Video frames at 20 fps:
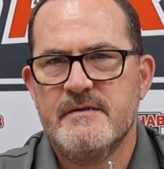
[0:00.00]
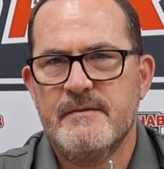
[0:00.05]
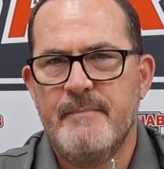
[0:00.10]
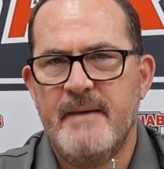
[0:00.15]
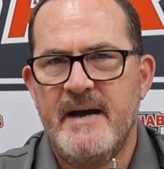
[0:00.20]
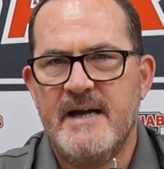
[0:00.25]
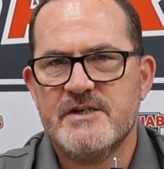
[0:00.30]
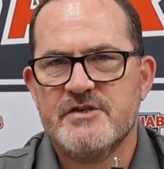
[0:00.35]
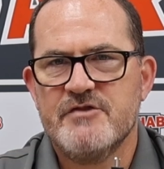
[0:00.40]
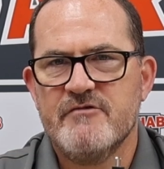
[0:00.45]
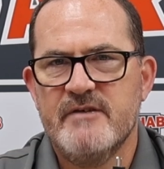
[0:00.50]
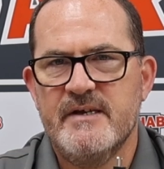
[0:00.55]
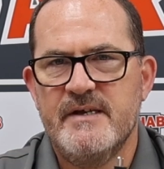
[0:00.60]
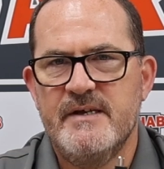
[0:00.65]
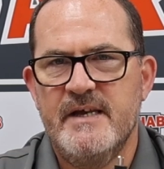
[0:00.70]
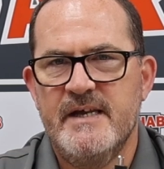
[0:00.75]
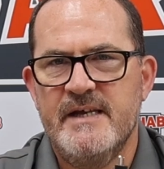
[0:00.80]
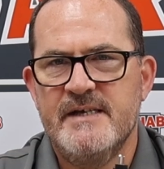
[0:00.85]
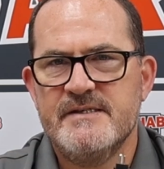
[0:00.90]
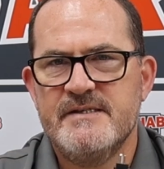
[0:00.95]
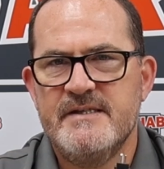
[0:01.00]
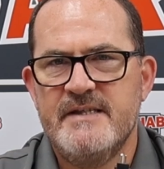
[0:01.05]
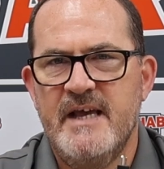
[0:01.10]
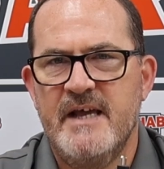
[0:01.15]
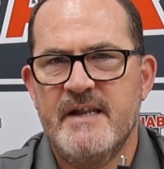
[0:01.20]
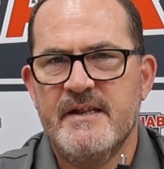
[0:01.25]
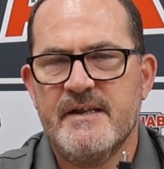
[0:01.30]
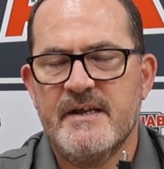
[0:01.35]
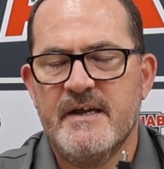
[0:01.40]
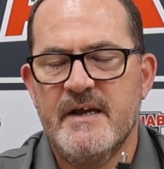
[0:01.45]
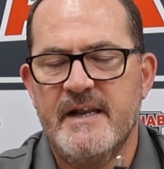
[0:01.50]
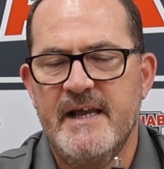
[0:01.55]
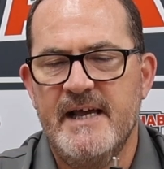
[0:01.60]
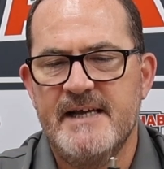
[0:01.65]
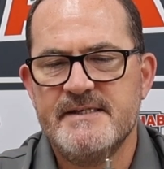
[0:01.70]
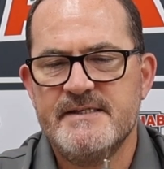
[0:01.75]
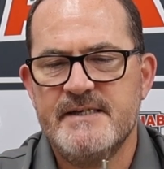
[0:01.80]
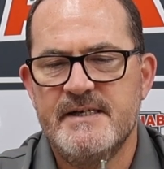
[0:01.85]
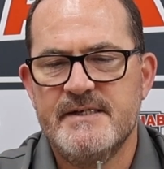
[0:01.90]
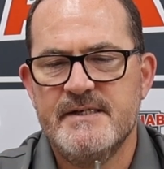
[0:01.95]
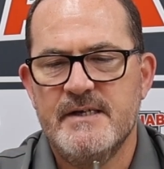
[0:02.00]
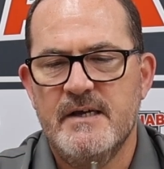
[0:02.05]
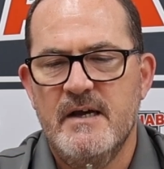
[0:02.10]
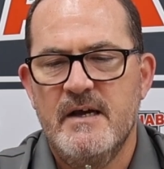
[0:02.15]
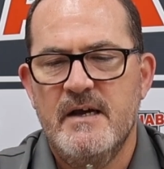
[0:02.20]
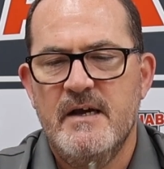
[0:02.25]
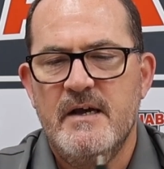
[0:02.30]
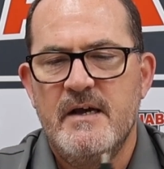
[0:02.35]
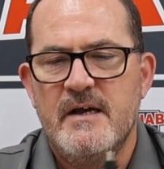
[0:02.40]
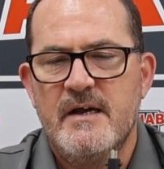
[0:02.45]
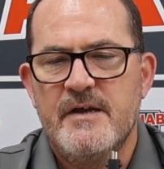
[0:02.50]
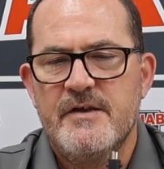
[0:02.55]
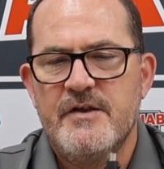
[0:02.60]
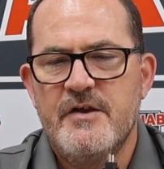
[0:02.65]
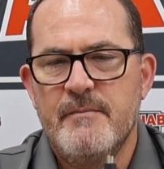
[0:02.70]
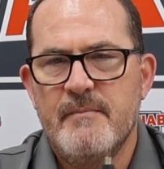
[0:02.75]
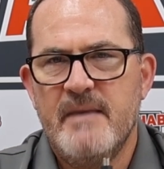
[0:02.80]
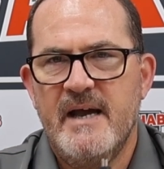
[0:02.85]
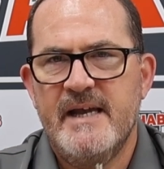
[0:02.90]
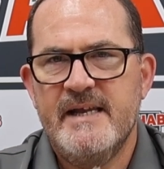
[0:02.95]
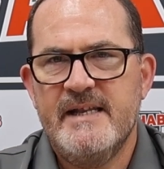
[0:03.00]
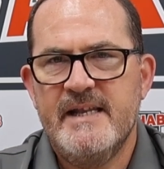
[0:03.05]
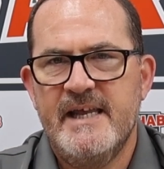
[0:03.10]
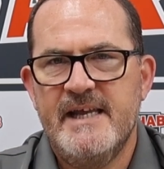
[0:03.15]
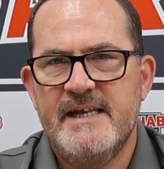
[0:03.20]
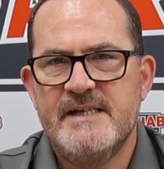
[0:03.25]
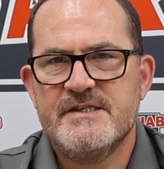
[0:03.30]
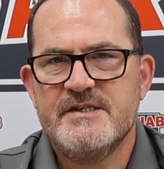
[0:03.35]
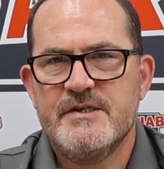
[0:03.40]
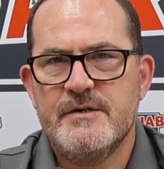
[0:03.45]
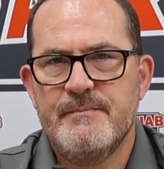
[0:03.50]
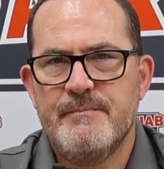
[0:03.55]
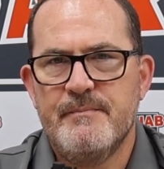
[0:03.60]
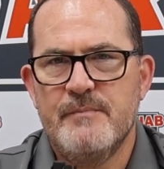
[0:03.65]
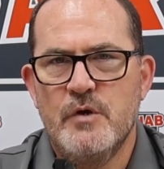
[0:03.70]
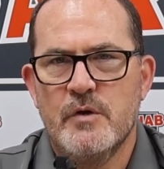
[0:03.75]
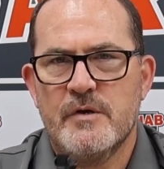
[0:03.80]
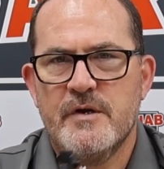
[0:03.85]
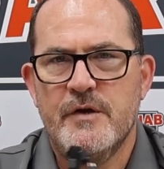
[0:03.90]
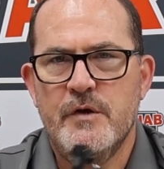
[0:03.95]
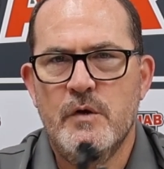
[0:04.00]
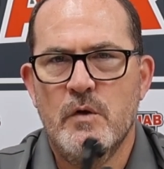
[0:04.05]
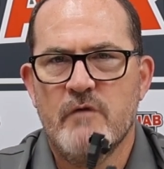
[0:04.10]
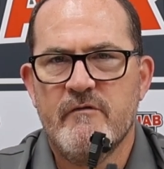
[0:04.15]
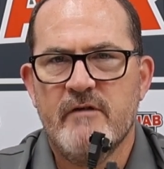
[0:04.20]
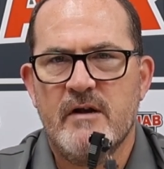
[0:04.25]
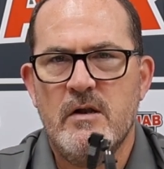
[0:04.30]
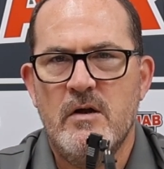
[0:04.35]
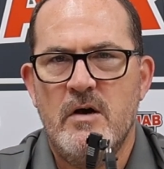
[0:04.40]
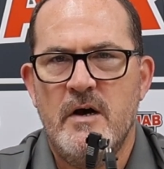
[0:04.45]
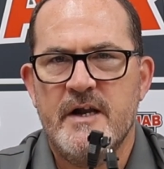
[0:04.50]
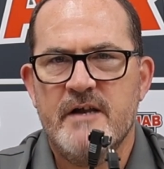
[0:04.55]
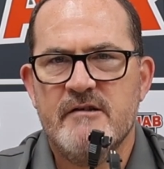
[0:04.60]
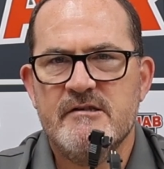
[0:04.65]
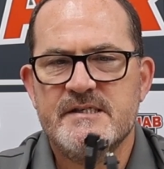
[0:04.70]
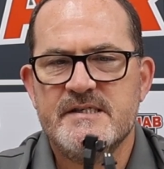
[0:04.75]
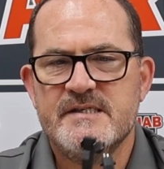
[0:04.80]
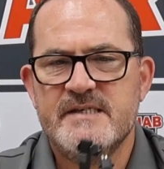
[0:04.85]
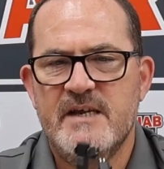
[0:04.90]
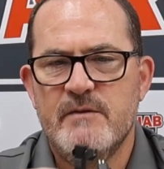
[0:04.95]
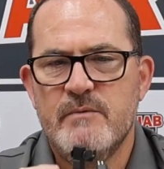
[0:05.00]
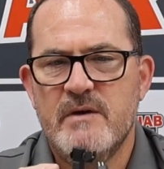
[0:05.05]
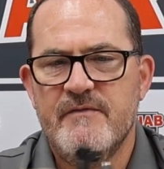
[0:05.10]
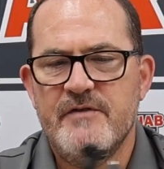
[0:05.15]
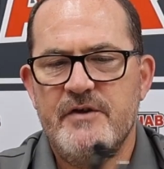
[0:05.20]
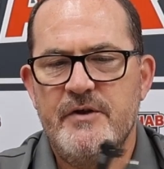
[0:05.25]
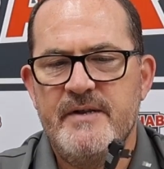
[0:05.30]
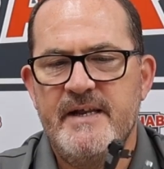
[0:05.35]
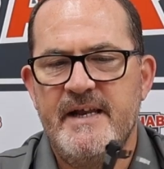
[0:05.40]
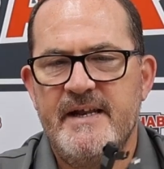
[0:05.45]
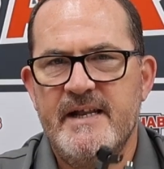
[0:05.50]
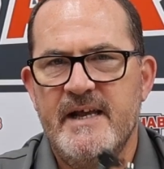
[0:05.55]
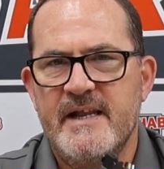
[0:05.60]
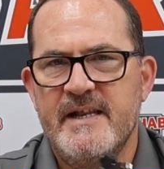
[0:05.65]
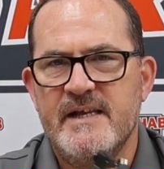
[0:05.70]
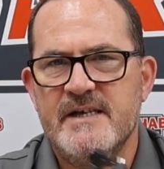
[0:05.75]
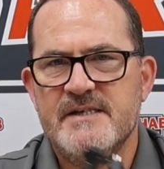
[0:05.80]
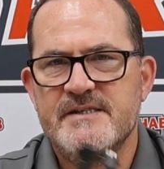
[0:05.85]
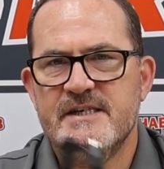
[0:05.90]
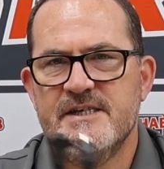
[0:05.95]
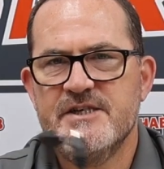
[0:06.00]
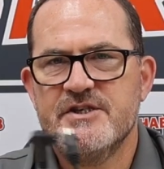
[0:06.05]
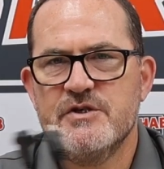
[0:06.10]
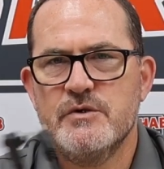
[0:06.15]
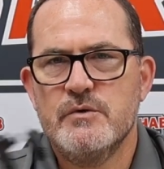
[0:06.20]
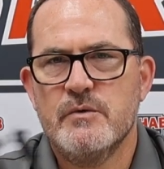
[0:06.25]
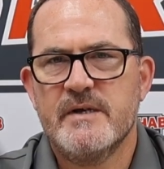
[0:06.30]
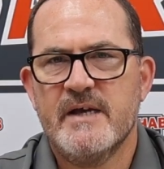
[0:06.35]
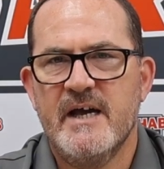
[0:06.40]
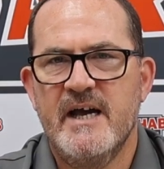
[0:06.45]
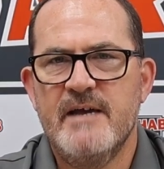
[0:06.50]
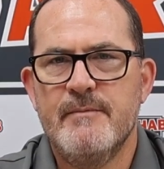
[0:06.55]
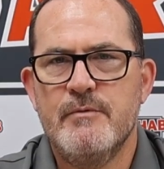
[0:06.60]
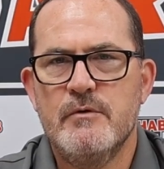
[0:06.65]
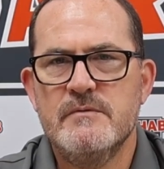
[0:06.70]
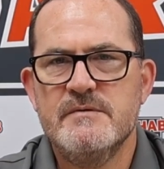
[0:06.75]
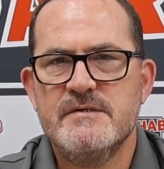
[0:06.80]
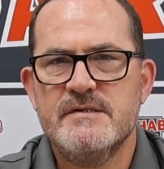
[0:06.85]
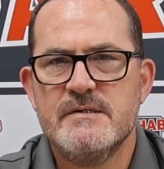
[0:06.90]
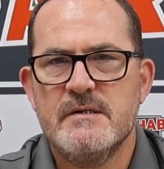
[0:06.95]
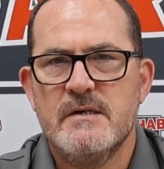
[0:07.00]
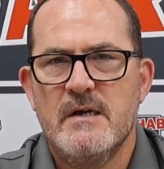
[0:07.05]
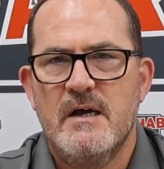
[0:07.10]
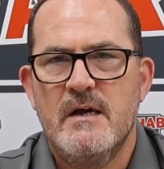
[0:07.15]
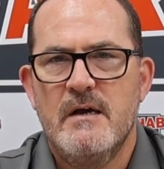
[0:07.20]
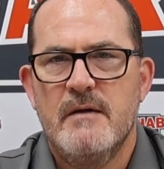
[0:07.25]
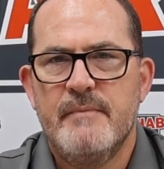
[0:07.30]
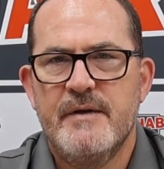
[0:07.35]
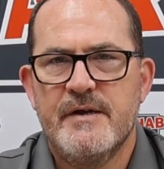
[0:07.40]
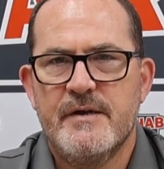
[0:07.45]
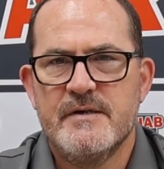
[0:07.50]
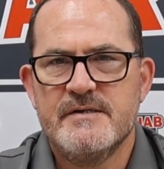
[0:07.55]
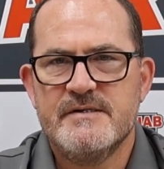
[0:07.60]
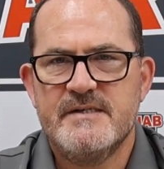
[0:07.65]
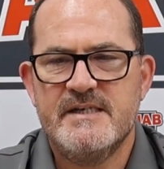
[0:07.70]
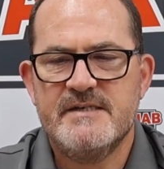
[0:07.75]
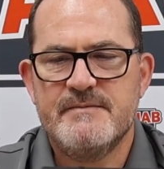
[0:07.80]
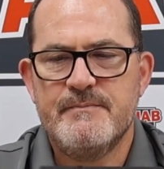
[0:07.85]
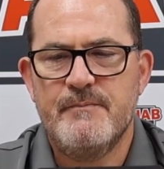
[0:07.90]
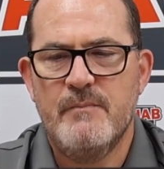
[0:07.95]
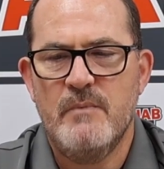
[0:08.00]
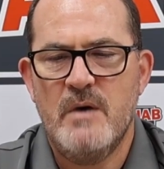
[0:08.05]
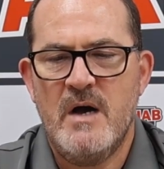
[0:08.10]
The battery is then connected. You may need to look at your recliner and see whether you need any additional cables, because this